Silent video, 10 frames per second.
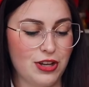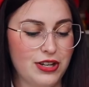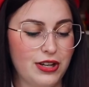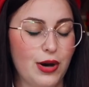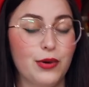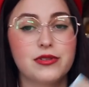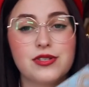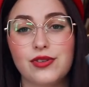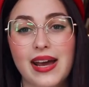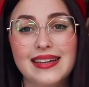gonna go
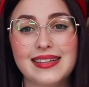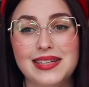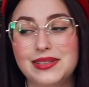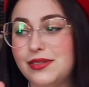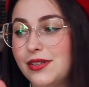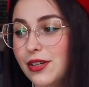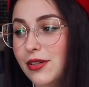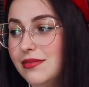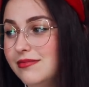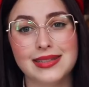straight
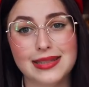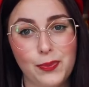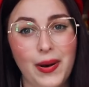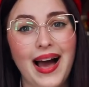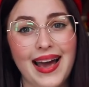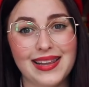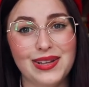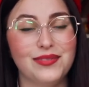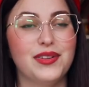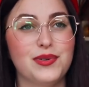into the pile
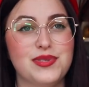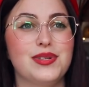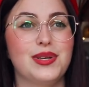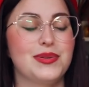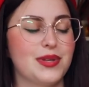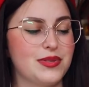of those to use.